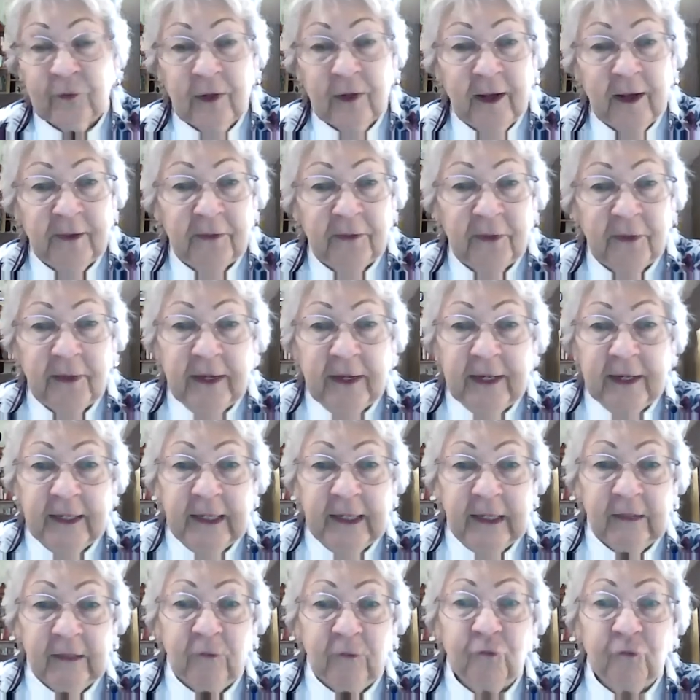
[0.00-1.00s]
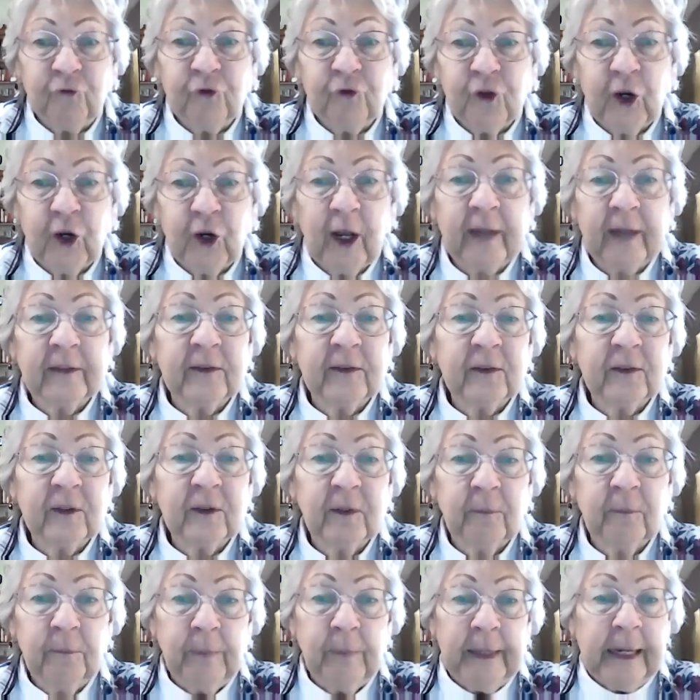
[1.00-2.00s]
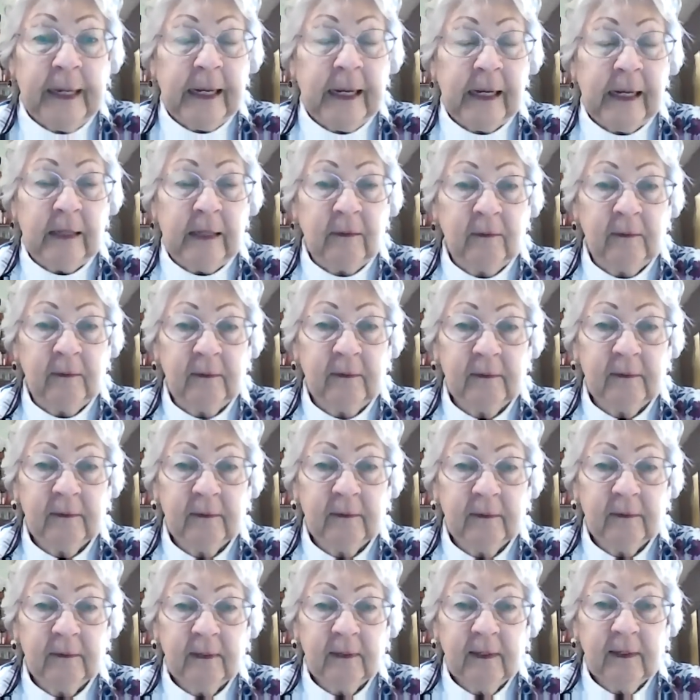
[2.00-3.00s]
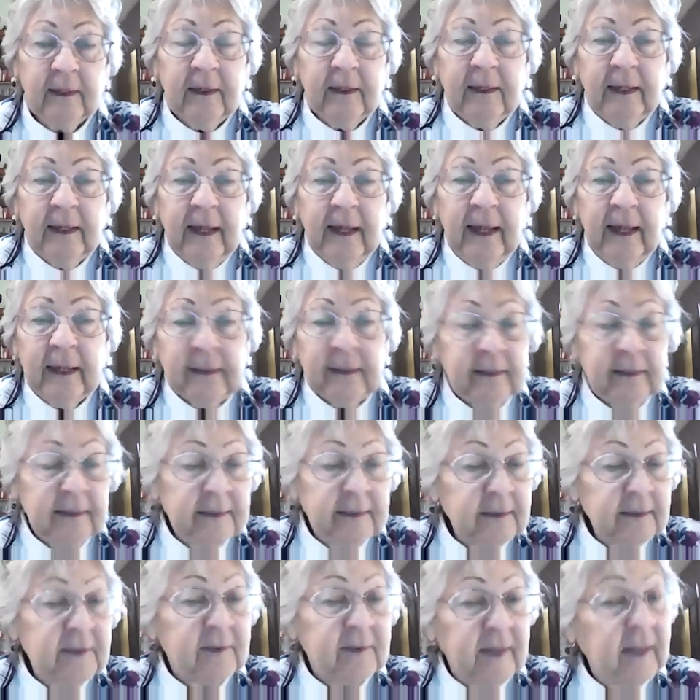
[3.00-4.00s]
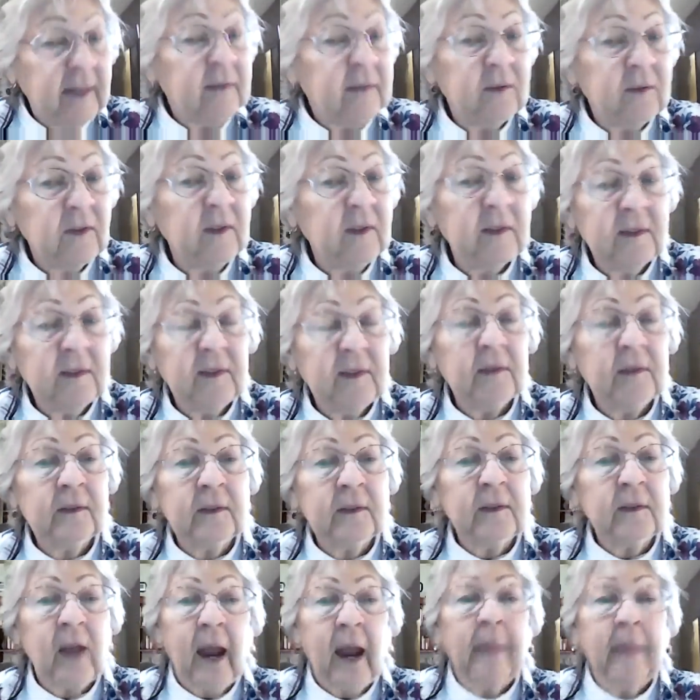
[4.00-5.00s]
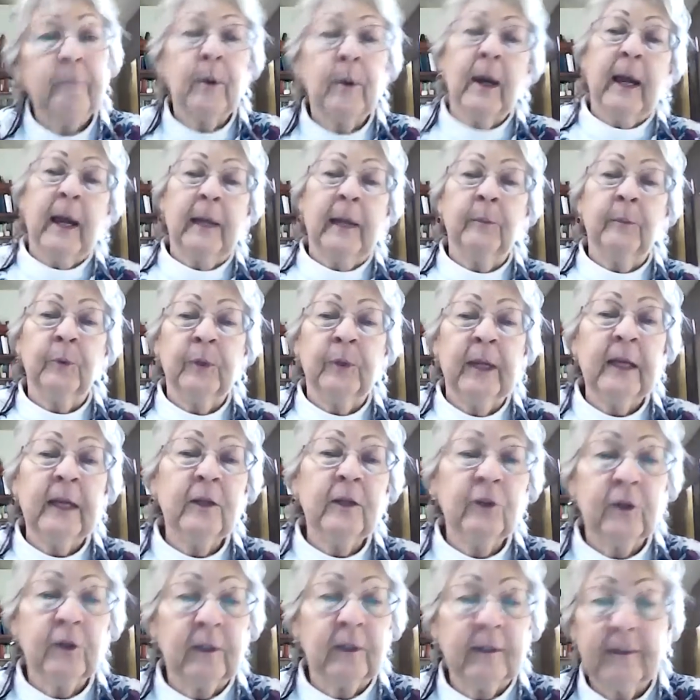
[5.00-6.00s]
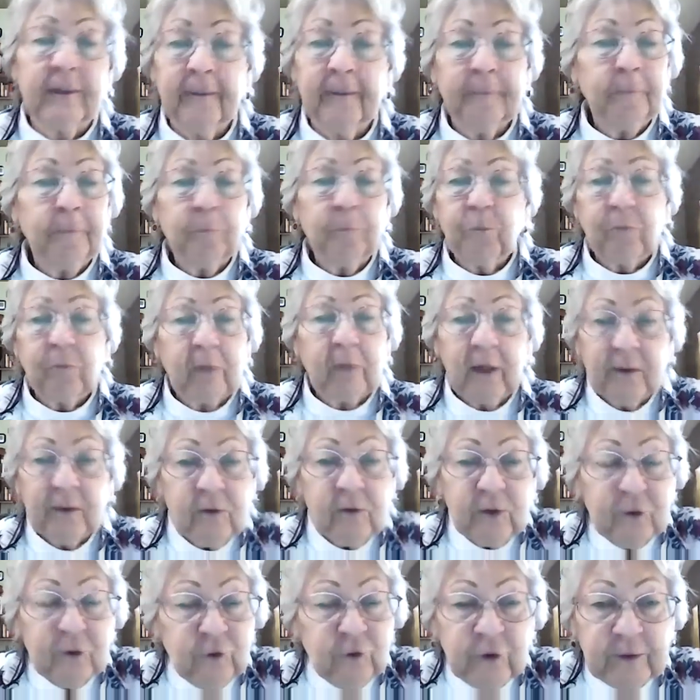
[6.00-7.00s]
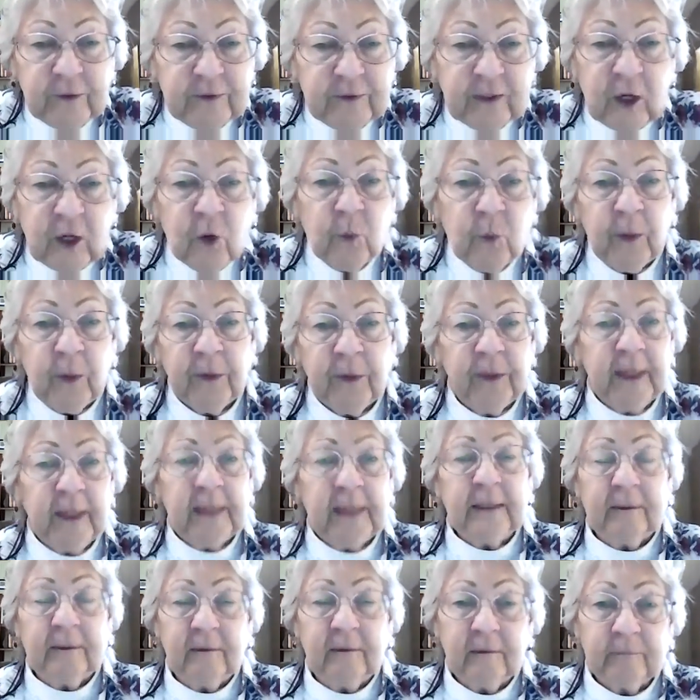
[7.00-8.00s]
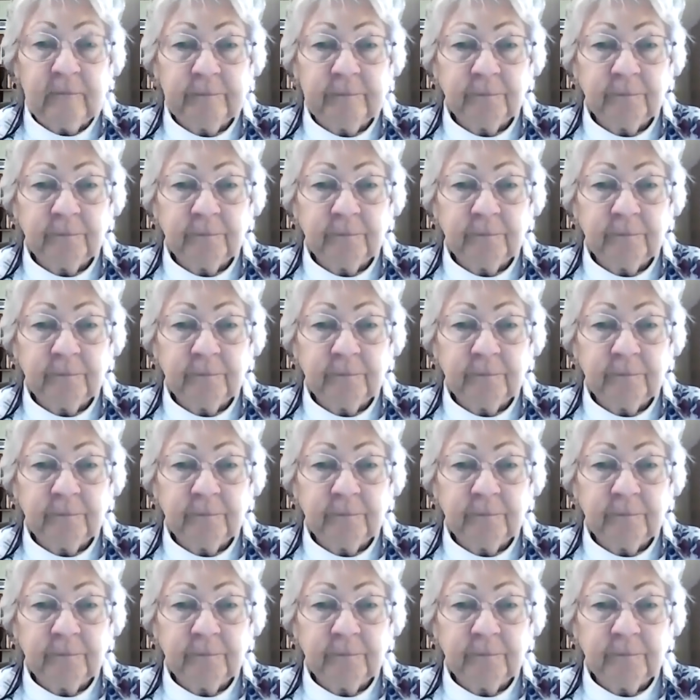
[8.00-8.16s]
not thinking, just being. And in a sense, this is a type of hibernation, to just go within,